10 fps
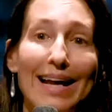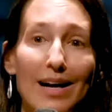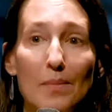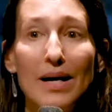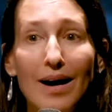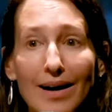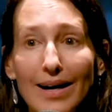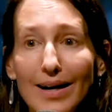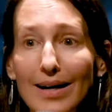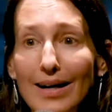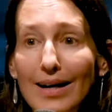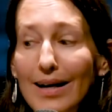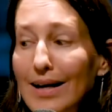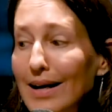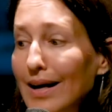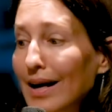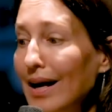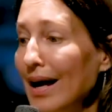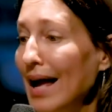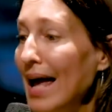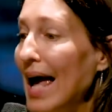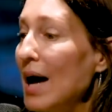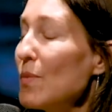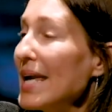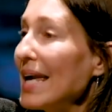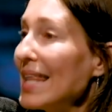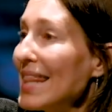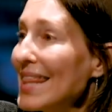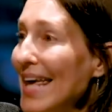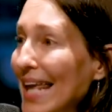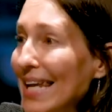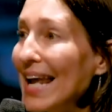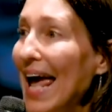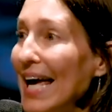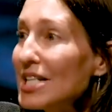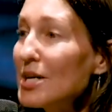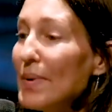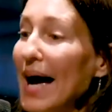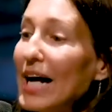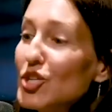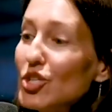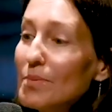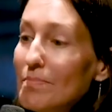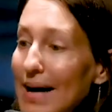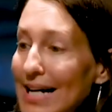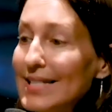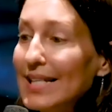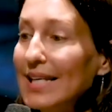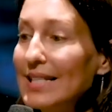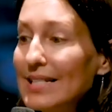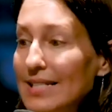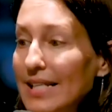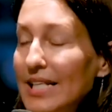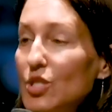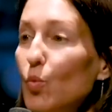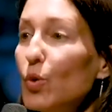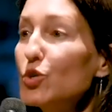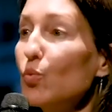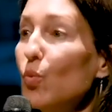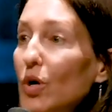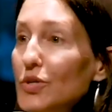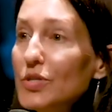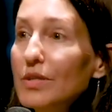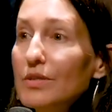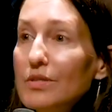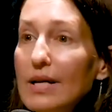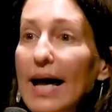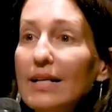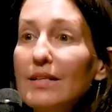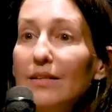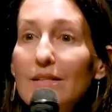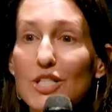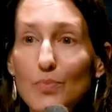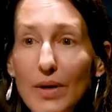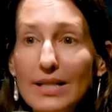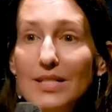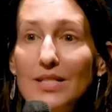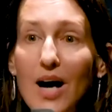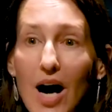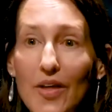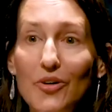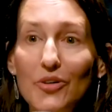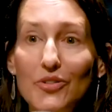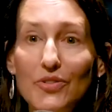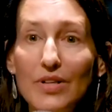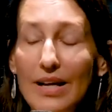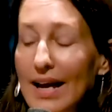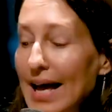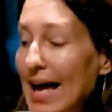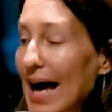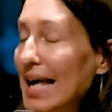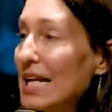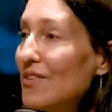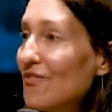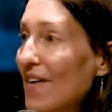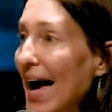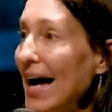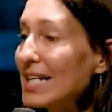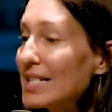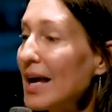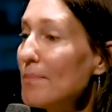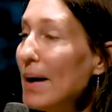an antibiotic and we can then end up actually masking the disease, which worsens and spreads to others. And in fact,